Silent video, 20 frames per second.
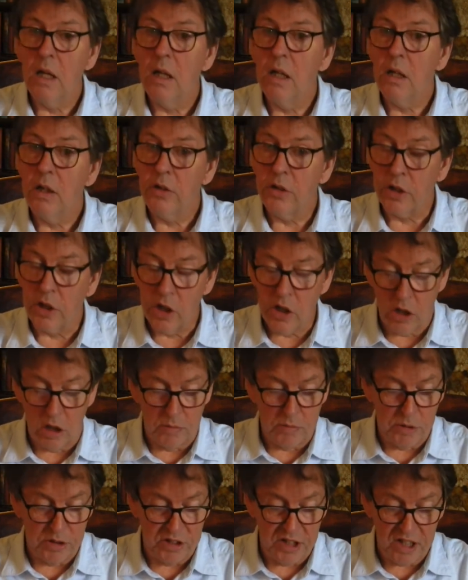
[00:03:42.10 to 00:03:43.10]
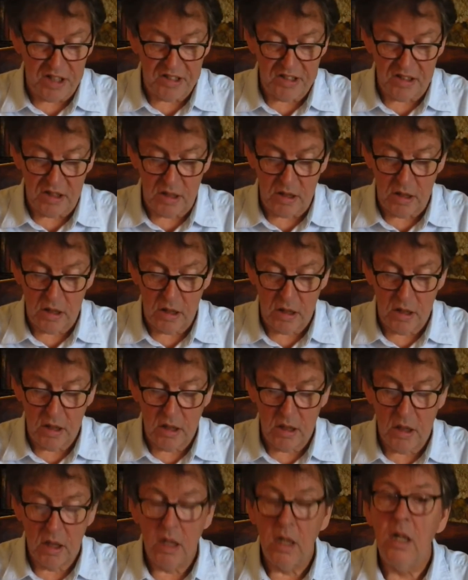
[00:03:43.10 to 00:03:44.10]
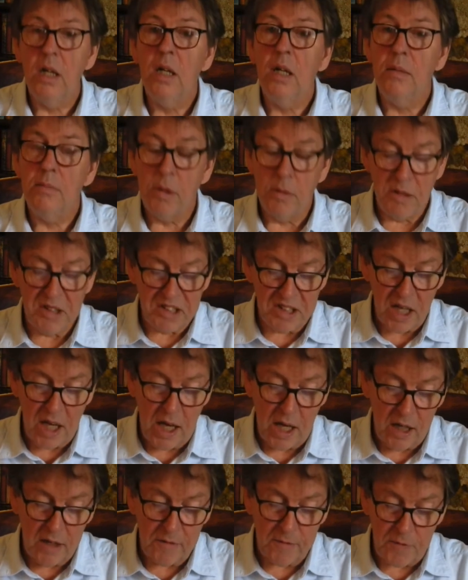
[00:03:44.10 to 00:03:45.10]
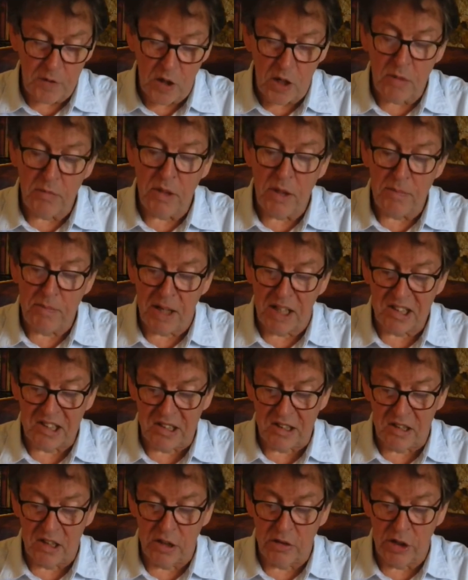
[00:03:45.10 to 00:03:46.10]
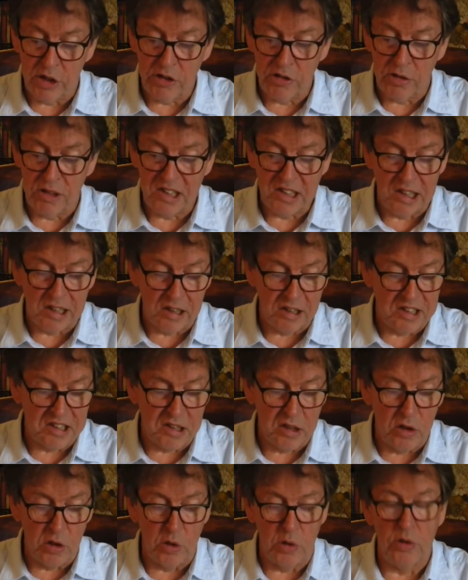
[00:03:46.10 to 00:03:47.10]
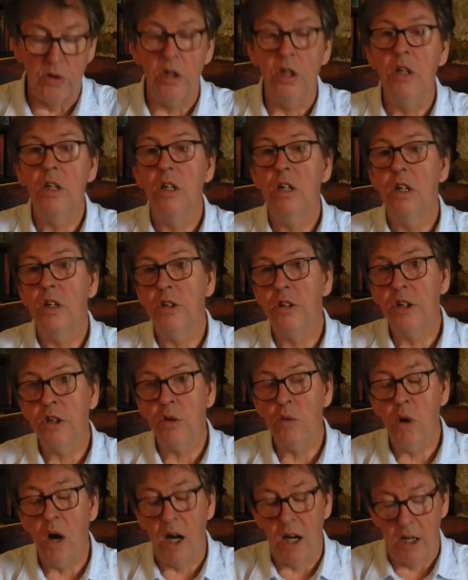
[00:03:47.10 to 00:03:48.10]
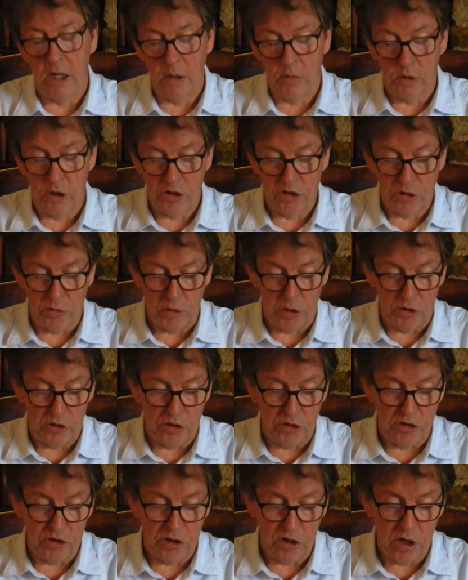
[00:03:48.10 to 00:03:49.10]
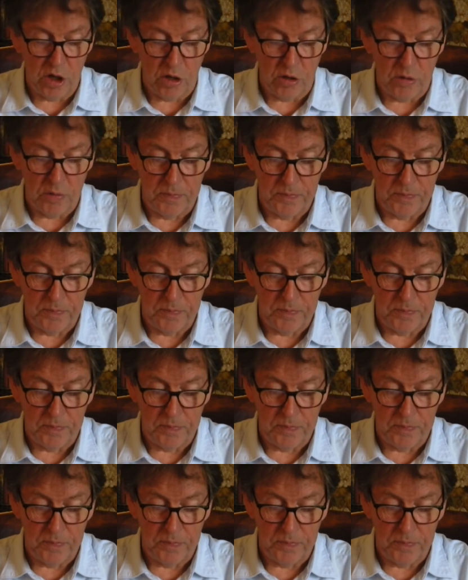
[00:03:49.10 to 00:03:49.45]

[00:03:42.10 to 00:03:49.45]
The girl protested, but Mr. Egg firmly bustled her into his little saloon and inquired where she wanted to go.